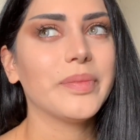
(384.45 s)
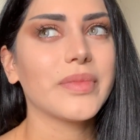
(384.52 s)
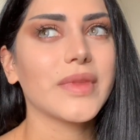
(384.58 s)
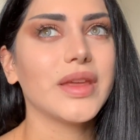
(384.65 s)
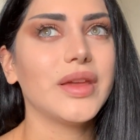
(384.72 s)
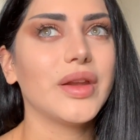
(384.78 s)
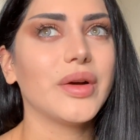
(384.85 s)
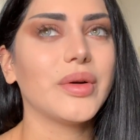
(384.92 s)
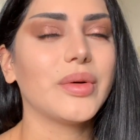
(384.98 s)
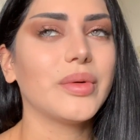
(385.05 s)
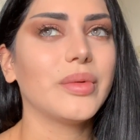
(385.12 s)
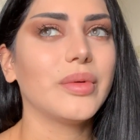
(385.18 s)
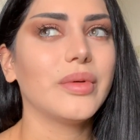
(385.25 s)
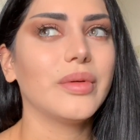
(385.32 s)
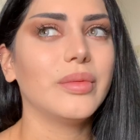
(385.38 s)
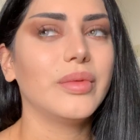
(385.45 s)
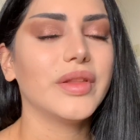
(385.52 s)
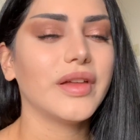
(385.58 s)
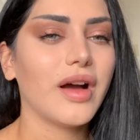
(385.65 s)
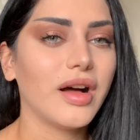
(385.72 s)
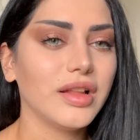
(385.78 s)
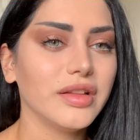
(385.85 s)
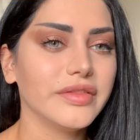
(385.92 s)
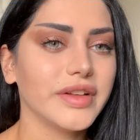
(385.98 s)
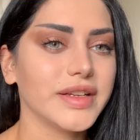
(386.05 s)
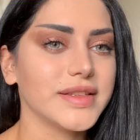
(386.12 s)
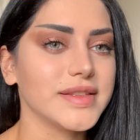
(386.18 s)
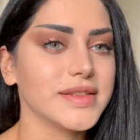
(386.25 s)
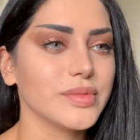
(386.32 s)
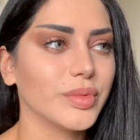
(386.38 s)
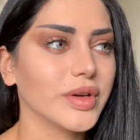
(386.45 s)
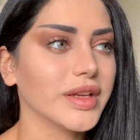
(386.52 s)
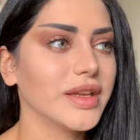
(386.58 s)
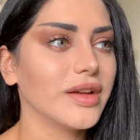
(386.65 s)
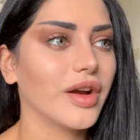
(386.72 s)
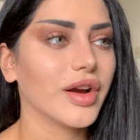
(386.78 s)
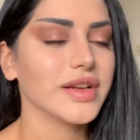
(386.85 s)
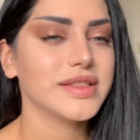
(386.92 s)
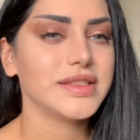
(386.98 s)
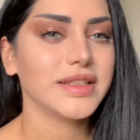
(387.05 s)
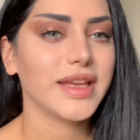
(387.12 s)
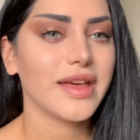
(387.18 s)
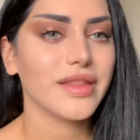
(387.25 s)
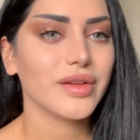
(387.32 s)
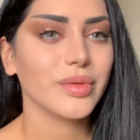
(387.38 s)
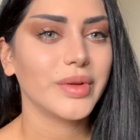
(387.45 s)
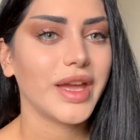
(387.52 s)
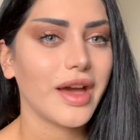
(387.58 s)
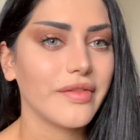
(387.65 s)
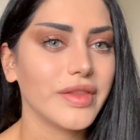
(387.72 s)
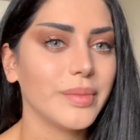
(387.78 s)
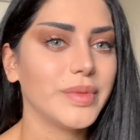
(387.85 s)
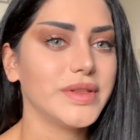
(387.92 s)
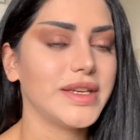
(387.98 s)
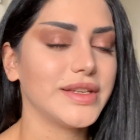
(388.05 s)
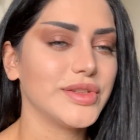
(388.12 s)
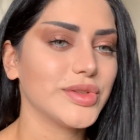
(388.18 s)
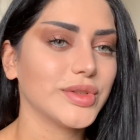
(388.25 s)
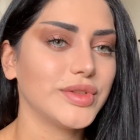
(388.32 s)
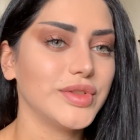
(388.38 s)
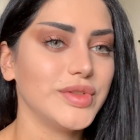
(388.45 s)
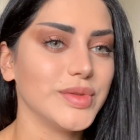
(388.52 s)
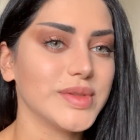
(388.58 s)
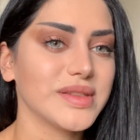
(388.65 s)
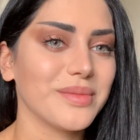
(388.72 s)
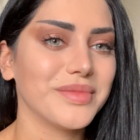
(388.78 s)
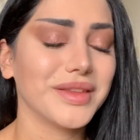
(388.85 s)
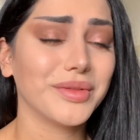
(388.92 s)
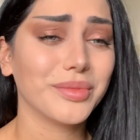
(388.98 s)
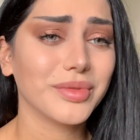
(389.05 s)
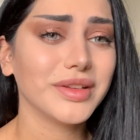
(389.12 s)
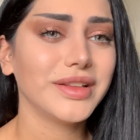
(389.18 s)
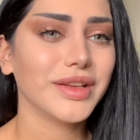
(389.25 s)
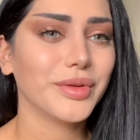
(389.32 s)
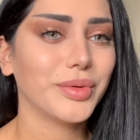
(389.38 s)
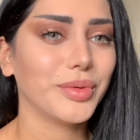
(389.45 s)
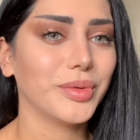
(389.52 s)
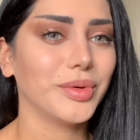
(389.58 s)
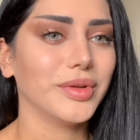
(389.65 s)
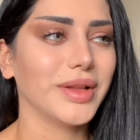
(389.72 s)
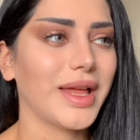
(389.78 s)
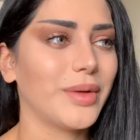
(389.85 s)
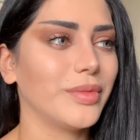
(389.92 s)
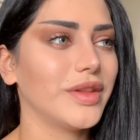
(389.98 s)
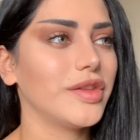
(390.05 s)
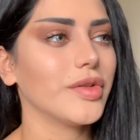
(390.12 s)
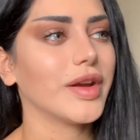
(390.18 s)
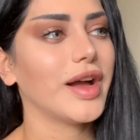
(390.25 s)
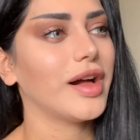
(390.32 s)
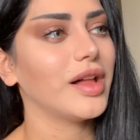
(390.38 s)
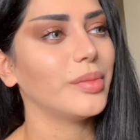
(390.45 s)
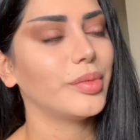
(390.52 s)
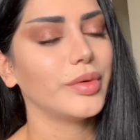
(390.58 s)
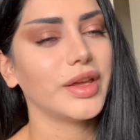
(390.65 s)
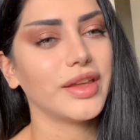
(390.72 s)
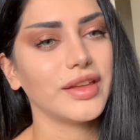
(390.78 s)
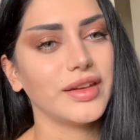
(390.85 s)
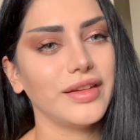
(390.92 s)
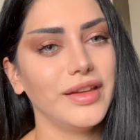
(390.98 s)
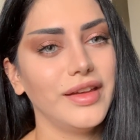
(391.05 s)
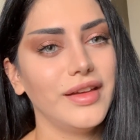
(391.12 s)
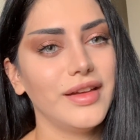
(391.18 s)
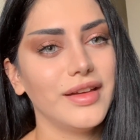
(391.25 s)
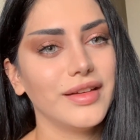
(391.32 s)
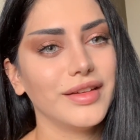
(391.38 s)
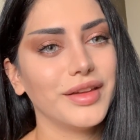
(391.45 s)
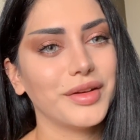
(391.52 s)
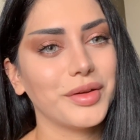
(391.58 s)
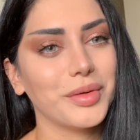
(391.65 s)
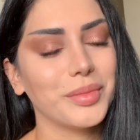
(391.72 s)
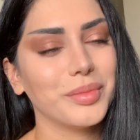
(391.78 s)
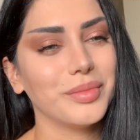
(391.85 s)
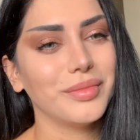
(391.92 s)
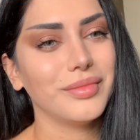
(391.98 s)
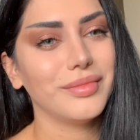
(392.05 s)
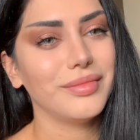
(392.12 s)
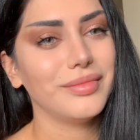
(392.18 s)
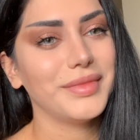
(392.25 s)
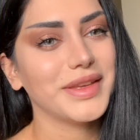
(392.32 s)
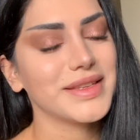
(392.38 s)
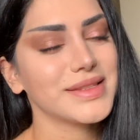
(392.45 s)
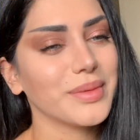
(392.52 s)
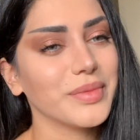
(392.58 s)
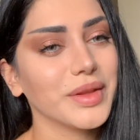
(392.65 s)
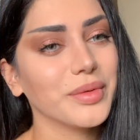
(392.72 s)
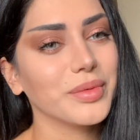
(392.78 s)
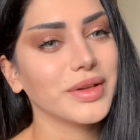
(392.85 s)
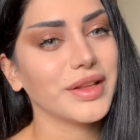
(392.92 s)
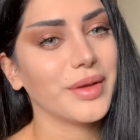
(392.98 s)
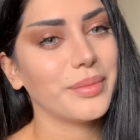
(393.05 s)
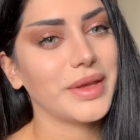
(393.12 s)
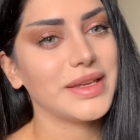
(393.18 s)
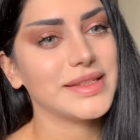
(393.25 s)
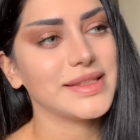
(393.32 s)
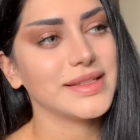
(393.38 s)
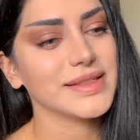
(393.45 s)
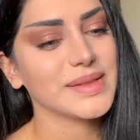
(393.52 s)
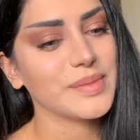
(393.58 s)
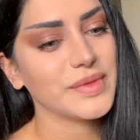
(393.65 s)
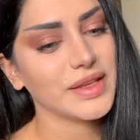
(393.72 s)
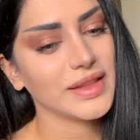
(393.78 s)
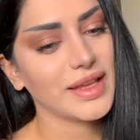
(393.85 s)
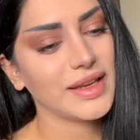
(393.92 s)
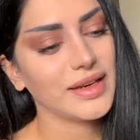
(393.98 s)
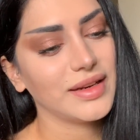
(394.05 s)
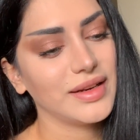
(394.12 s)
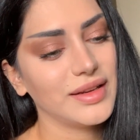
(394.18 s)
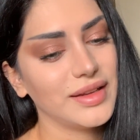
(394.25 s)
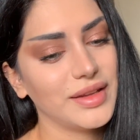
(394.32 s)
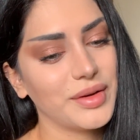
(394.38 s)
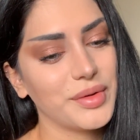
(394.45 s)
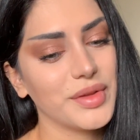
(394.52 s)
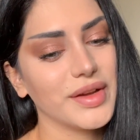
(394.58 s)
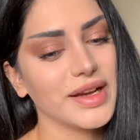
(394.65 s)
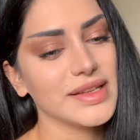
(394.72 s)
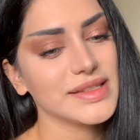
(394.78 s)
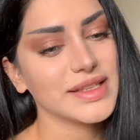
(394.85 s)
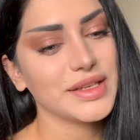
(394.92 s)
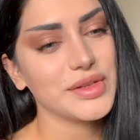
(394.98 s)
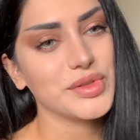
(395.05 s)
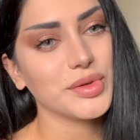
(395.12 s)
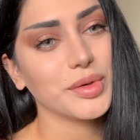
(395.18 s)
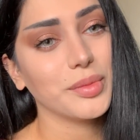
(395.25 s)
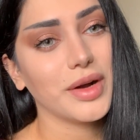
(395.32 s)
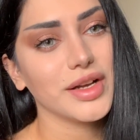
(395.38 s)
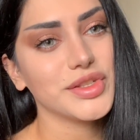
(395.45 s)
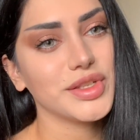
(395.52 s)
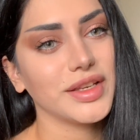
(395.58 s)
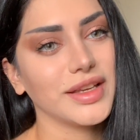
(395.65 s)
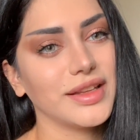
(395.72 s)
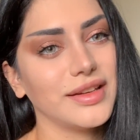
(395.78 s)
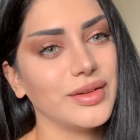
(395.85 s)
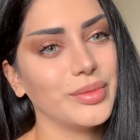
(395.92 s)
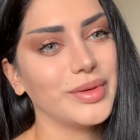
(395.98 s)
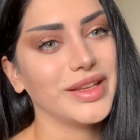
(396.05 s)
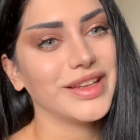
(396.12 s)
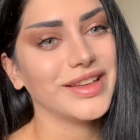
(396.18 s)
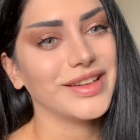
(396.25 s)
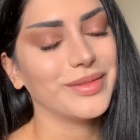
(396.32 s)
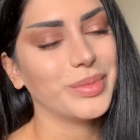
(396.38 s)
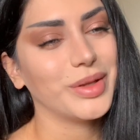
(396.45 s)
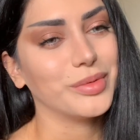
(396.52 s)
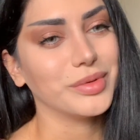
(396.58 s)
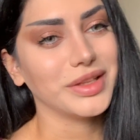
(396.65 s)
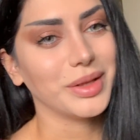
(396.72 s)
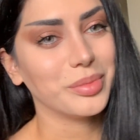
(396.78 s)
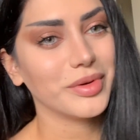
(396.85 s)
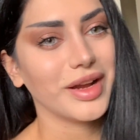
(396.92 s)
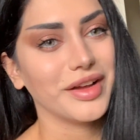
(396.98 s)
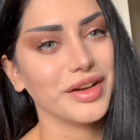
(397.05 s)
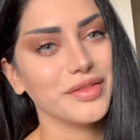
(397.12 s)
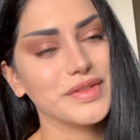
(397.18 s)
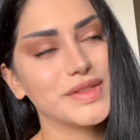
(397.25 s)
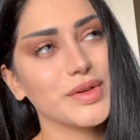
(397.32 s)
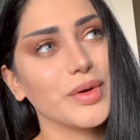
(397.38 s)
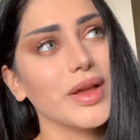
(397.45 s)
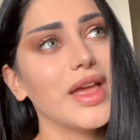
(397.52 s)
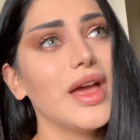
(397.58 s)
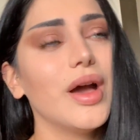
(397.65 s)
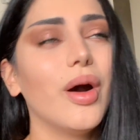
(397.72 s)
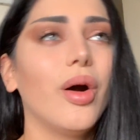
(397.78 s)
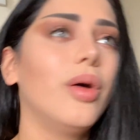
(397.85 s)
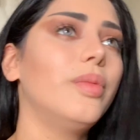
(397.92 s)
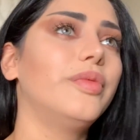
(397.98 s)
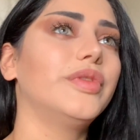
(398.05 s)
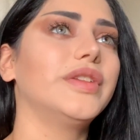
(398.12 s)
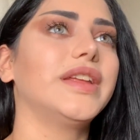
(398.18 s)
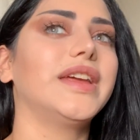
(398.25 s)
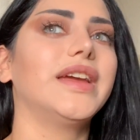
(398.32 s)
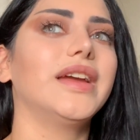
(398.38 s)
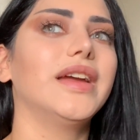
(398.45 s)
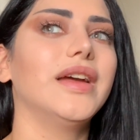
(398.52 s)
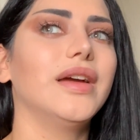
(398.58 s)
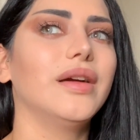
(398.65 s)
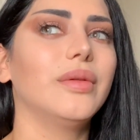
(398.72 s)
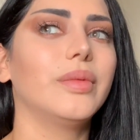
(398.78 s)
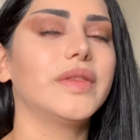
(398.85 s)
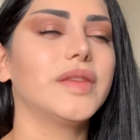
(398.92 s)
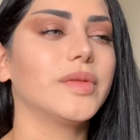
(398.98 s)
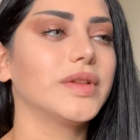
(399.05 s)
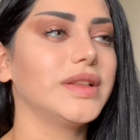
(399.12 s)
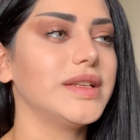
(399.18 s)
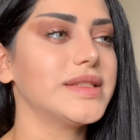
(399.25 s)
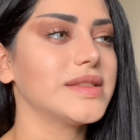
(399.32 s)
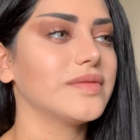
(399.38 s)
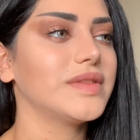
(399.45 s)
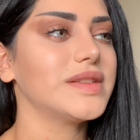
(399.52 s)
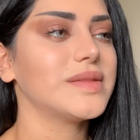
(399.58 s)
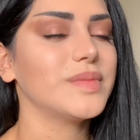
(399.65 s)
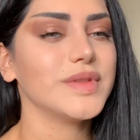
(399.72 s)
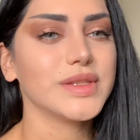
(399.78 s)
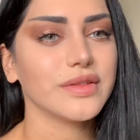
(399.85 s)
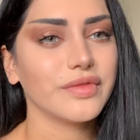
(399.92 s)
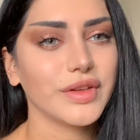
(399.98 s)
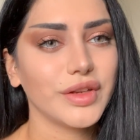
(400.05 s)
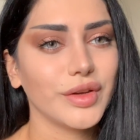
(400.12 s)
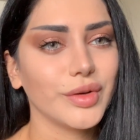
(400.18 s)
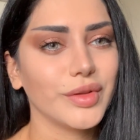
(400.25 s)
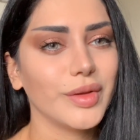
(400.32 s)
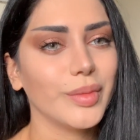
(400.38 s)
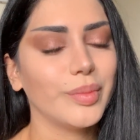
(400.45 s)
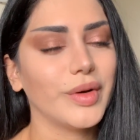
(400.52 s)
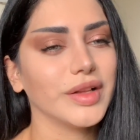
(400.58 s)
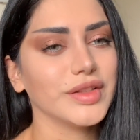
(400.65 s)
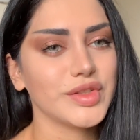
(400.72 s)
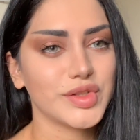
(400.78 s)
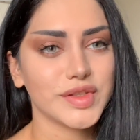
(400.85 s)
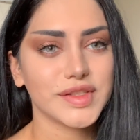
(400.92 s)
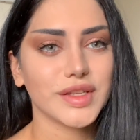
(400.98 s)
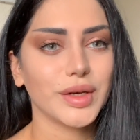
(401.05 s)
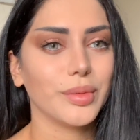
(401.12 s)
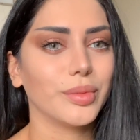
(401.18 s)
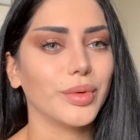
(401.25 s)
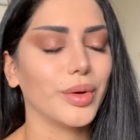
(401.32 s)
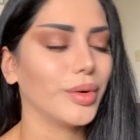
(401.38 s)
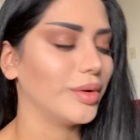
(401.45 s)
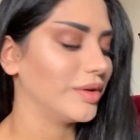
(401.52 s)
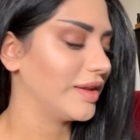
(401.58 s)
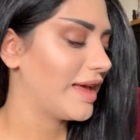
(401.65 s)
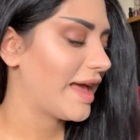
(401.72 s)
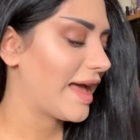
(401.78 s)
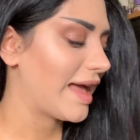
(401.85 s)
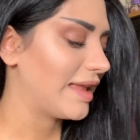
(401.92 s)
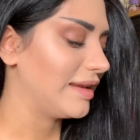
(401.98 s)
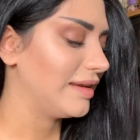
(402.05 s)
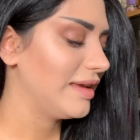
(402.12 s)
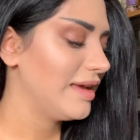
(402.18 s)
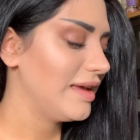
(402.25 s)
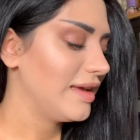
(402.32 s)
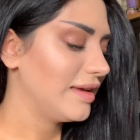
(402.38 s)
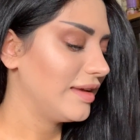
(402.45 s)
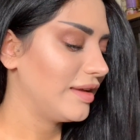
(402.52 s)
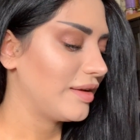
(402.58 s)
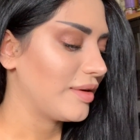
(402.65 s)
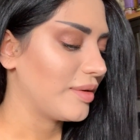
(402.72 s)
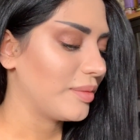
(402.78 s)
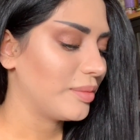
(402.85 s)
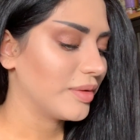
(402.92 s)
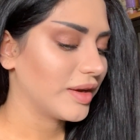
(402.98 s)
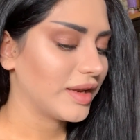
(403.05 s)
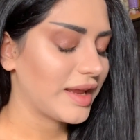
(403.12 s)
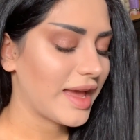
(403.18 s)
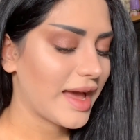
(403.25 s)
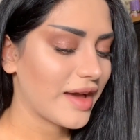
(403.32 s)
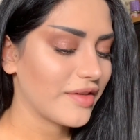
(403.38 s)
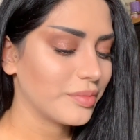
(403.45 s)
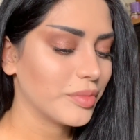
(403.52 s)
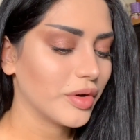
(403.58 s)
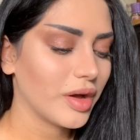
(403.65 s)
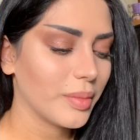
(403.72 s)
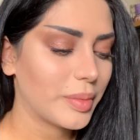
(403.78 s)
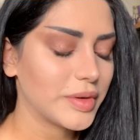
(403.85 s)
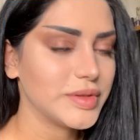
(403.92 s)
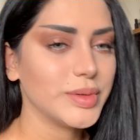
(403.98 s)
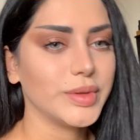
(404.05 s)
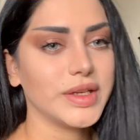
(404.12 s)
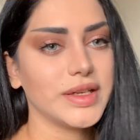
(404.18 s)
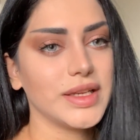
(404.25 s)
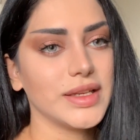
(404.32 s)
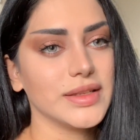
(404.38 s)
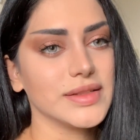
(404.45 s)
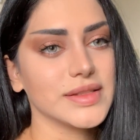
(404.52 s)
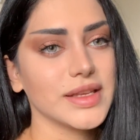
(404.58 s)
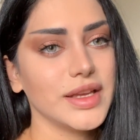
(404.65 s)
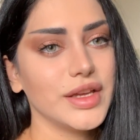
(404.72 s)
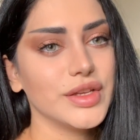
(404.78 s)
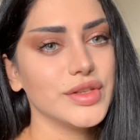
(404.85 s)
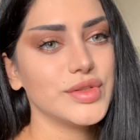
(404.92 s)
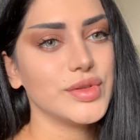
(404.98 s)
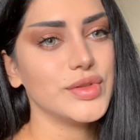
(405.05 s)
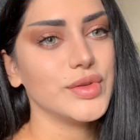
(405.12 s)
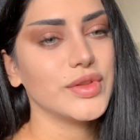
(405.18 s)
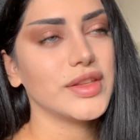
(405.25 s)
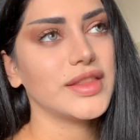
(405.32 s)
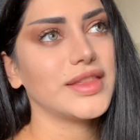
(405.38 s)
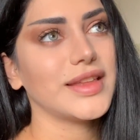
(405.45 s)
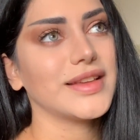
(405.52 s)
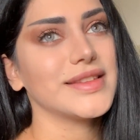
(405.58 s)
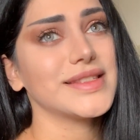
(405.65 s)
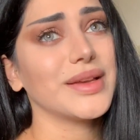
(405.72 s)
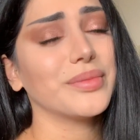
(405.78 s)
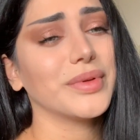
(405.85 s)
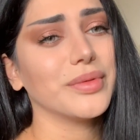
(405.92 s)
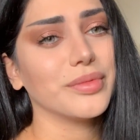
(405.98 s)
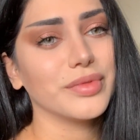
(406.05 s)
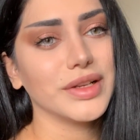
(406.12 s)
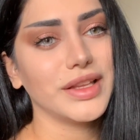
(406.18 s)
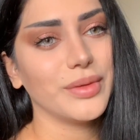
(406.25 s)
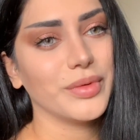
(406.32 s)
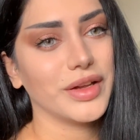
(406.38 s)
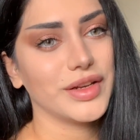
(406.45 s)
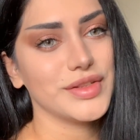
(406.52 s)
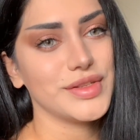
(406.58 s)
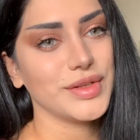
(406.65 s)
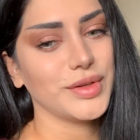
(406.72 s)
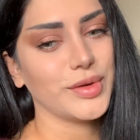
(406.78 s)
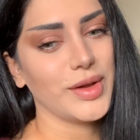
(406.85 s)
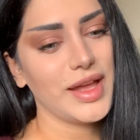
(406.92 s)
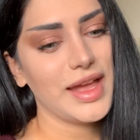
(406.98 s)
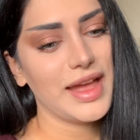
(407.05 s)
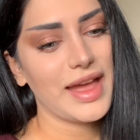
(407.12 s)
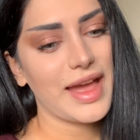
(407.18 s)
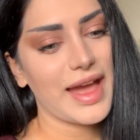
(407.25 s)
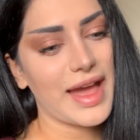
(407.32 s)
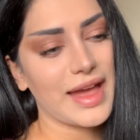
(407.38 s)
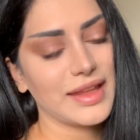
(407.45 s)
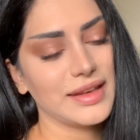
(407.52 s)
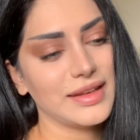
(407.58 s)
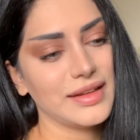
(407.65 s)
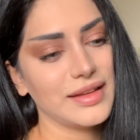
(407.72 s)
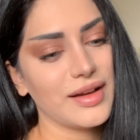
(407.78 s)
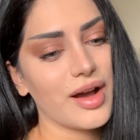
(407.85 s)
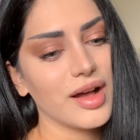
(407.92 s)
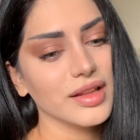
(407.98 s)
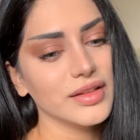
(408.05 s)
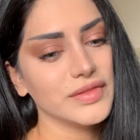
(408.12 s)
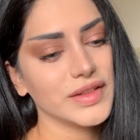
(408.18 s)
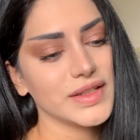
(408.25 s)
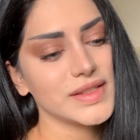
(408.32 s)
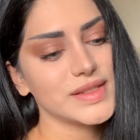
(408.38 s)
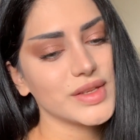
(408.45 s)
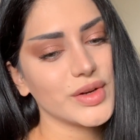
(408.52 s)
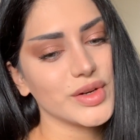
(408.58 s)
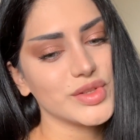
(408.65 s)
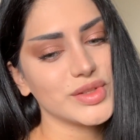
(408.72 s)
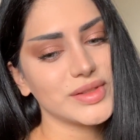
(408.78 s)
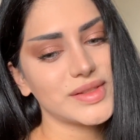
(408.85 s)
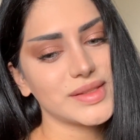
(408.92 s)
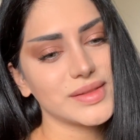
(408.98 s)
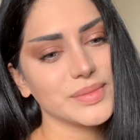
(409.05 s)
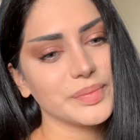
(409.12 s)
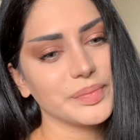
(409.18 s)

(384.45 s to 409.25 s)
you know, with all of us working hard together, we have the potential to do something really cool, and with your help we can, you know, make something really amazing, something that, you know, you guys can enjoy watching and we can be really proud of. So hopefully with the release of this music video, the ball is just gonna roll, and, you know, we're gonna have more opportunities to do the things that we really want to do. And all of us are just